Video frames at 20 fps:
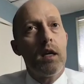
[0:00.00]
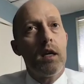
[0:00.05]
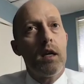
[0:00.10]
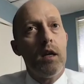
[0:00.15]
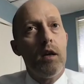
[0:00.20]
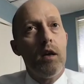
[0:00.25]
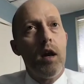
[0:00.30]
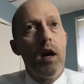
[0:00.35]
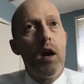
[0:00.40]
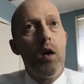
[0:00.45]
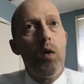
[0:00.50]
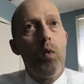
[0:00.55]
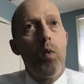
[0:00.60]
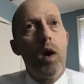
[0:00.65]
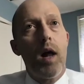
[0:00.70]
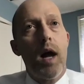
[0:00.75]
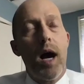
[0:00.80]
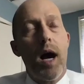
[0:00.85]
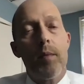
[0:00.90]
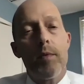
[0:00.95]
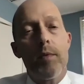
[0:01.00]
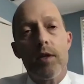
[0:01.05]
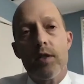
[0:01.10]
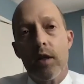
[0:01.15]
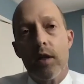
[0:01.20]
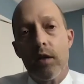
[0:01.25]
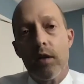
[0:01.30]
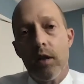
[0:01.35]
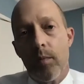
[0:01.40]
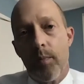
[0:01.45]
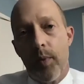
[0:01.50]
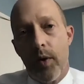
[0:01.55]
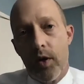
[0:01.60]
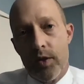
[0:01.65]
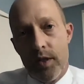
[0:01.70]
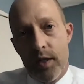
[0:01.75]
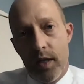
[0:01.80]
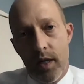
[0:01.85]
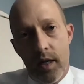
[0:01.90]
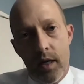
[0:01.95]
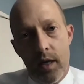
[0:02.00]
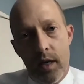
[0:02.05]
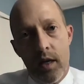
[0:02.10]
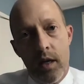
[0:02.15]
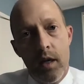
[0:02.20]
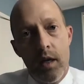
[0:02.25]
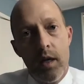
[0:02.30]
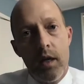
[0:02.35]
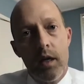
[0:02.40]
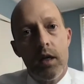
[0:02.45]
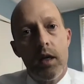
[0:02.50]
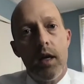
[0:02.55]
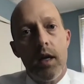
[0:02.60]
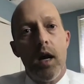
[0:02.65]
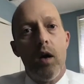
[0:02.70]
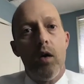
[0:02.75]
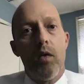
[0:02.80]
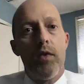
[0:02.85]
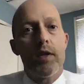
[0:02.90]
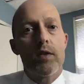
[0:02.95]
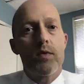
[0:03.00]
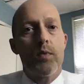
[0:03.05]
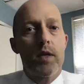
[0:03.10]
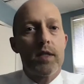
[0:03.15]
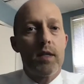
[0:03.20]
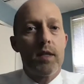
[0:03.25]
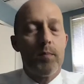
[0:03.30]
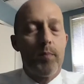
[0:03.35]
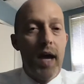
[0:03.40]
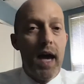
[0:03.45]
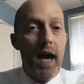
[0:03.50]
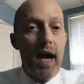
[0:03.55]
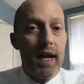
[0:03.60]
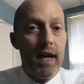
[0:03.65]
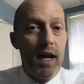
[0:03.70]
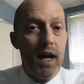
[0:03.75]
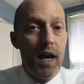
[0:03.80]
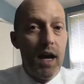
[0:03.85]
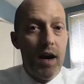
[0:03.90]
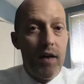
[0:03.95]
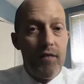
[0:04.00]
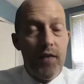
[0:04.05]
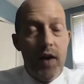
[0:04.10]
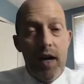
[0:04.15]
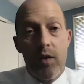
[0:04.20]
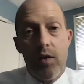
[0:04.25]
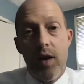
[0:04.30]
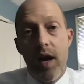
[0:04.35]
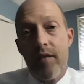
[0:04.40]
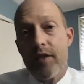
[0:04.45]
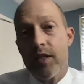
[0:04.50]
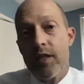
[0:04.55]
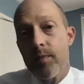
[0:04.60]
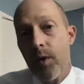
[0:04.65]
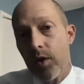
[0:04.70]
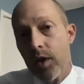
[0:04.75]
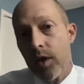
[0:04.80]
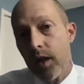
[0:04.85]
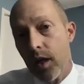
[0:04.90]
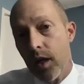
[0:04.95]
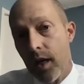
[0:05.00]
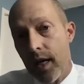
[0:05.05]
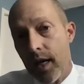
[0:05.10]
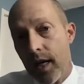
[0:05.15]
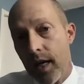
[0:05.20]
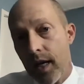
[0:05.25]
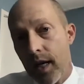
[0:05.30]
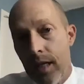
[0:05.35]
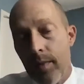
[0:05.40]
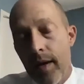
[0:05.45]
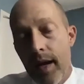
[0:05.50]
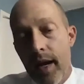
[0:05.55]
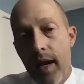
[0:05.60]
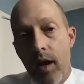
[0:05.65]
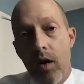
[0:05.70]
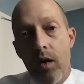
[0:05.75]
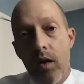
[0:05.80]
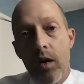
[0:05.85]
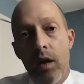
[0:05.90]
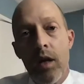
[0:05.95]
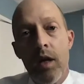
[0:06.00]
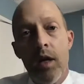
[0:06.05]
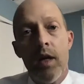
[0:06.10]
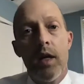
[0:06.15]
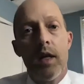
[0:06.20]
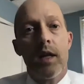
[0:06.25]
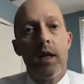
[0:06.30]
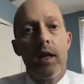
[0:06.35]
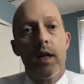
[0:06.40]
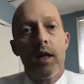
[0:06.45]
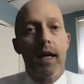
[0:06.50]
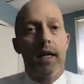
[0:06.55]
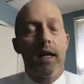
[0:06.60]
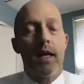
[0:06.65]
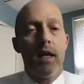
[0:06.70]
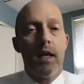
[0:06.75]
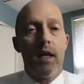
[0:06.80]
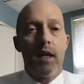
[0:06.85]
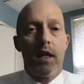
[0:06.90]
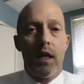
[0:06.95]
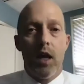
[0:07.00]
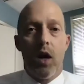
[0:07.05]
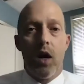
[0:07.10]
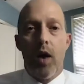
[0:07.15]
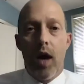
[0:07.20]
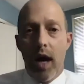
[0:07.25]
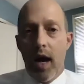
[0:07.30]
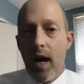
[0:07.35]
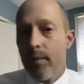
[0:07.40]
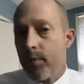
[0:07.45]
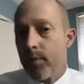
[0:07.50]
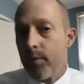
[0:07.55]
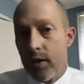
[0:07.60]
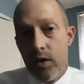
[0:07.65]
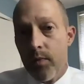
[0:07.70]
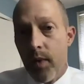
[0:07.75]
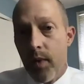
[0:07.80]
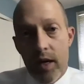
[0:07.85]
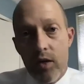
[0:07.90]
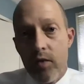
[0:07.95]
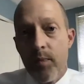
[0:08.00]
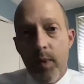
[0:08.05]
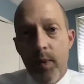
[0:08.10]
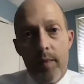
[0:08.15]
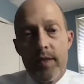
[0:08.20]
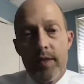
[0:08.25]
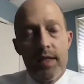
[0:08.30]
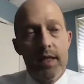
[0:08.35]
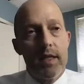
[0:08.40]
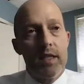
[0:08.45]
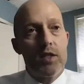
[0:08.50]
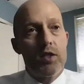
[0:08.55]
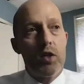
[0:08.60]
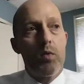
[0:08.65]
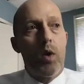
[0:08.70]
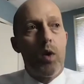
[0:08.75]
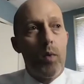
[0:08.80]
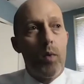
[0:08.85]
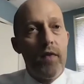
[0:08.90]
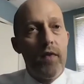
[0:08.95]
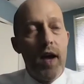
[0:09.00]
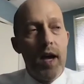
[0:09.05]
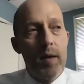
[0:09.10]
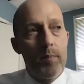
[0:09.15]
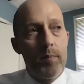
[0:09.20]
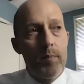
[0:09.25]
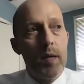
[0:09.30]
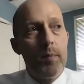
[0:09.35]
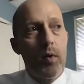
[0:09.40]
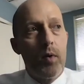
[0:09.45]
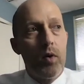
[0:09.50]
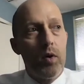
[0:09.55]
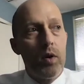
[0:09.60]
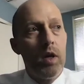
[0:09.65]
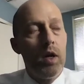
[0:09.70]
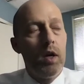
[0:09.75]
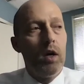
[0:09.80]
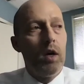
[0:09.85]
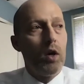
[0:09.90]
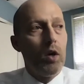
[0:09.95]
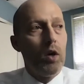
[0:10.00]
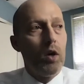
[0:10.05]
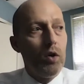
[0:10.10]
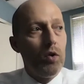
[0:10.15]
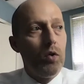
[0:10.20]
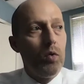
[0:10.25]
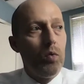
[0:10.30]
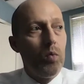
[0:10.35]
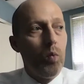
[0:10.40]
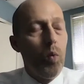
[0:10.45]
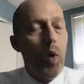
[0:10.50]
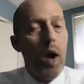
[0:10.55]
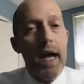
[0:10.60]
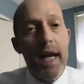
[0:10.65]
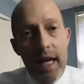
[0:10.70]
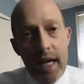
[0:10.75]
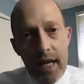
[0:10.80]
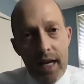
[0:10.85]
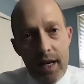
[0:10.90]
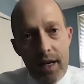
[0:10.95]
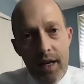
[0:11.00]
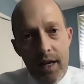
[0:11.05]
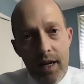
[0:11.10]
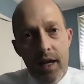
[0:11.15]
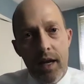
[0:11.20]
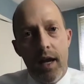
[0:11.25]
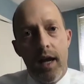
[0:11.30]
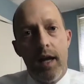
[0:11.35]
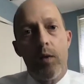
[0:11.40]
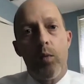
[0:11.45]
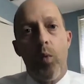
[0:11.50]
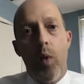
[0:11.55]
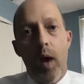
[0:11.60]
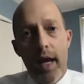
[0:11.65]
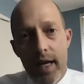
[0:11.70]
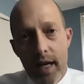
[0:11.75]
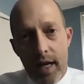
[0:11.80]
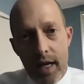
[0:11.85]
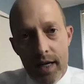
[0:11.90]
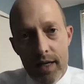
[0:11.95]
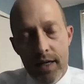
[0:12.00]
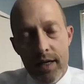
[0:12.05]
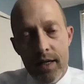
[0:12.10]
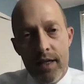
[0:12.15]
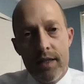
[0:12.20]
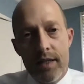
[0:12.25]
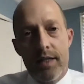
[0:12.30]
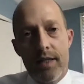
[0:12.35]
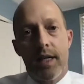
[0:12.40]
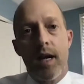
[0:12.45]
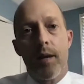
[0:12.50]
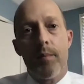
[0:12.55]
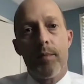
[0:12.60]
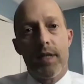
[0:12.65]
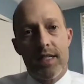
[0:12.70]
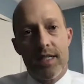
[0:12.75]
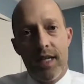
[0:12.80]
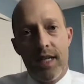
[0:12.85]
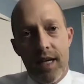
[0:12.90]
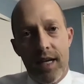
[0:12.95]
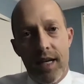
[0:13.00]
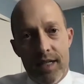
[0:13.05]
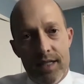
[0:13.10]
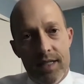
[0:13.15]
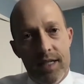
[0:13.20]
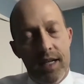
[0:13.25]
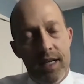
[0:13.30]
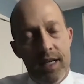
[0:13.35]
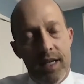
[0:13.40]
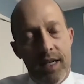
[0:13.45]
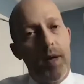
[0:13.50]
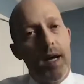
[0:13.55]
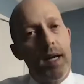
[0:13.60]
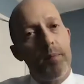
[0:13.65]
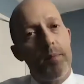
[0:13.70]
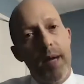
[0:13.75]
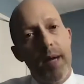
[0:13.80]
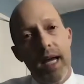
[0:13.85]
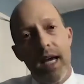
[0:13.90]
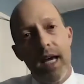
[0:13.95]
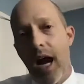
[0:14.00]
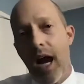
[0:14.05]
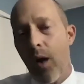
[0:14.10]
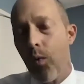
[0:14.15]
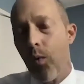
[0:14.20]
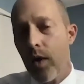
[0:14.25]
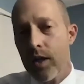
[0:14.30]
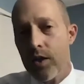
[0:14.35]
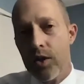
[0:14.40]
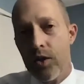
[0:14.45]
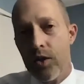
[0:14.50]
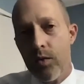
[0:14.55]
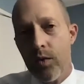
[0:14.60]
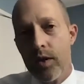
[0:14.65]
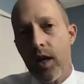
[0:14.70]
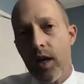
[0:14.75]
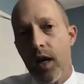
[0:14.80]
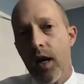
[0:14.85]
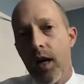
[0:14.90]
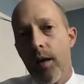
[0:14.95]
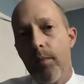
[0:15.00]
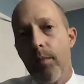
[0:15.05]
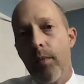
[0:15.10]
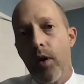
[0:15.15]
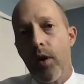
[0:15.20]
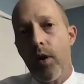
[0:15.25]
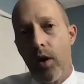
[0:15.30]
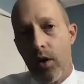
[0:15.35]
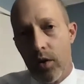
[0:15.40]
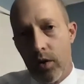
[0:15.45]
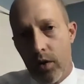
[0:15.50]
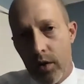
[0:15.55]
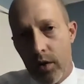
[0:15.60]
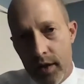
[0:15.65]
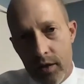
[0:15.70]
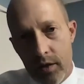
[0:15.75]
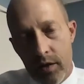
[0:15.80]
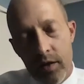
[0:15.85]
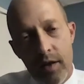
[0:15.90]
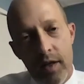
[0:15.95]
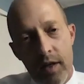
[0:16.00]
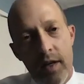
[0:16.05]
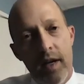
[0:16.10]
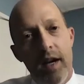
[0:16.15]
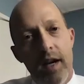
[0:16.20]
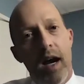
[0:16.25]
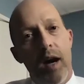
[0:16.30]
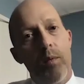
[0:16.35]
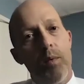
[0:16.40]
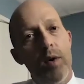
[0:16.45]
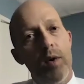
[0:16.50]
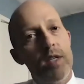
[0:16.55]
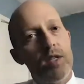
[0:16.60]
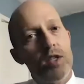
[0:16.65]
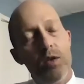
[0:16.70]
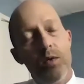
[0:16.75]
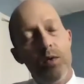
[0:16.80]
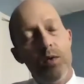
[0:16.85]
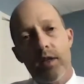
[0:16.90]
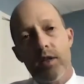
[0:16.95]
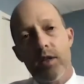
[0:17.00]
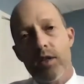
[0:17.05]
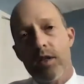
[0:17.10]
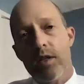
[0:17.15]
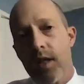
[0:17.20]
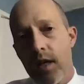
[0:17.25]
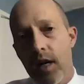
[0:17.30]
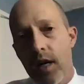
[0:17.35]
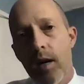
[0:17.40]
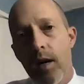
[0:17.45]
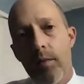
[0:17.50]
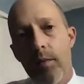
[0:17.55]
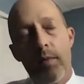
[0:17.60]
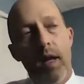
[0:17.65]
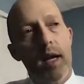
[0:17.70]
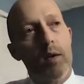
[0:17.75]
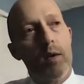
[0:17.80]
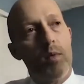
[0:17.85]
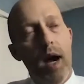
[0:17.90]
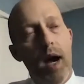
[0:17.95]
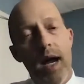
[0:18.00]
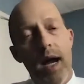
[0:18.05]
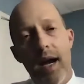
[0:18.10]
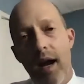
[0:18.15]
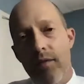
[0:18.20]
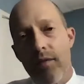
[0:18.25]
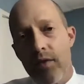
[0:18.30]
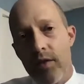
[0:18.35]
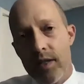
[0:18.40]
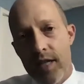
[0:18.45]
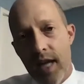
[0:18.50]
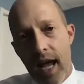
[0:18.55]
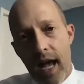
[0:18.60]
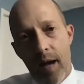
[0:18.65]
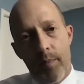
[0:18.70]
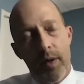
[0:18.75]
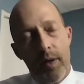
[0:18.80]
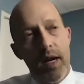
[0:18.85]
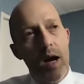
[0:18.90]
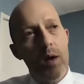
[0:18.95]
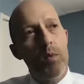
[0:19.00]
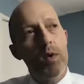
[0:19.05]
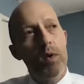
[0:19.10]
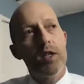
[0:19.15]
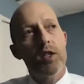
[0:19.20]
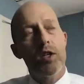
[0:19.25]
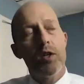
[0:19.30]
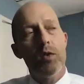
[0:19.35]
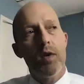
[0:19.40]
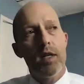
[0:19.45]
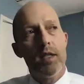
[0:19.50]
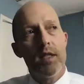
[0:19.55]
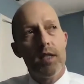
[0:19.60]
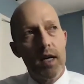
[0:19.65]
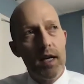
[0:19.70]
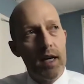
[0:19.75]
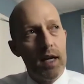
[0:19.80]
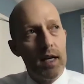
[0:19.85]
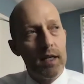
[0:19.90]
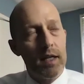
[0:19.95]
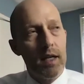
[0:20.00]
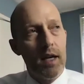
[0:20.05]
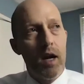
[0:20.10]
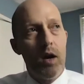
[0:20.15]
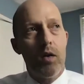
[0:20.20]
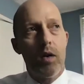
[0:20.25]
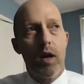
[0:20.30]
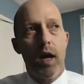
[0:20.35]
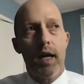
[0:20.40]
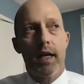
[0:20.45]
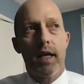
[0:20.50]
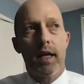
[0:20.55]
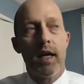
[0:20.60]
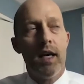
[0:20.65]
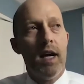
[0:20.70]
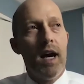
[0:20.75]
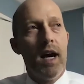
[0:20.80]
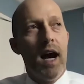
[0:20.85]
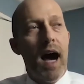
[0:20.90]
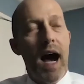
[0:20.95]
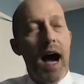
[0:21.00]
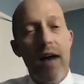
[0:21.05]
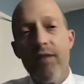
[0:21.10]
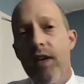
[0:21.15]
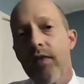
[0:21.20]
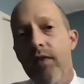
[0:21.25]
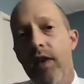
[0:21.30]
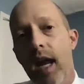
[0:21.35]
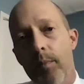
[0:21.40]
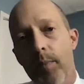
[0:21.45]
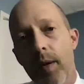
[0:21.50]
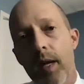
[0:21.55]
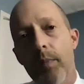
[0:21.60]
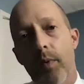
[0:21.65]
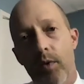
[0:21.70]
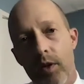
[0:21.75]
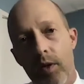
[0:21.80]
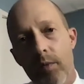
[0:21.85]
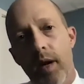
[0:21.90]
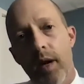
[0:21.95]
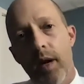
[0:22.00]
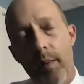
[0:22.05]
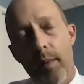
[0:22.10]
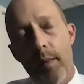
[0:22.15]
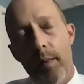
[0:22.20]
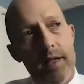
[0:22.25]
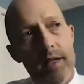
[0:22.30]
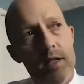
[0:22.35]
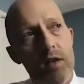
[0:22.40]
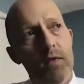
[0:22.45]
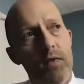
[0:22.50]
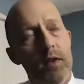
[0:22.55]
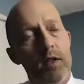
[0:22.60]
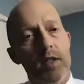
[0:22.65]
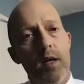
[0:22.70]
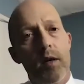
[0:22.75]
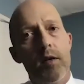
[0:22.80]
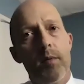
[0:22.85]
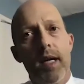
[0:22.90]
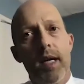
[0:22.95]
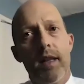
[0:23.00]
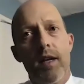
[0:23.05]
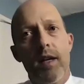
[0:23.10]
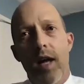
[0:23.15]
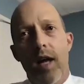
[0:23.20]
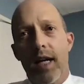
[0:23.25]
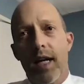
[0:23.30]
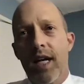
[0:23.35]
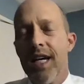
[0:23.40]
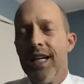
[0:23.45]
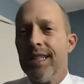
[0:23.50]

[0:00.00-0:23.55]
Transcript: you know, well, I'm just a little person, you know, this wasn't bad enough. I don't have a smoking gun email. Like, you know, I've, you've, you've probably seen this too, where we've had people who waited and waited to come to see us. And I'm like, man, I wish you would come earlier. I wish you would just come like right after this happened. I wish you had done it, you know, like, I've even had people, and you probably had this too, Phillis, come to me and they're like,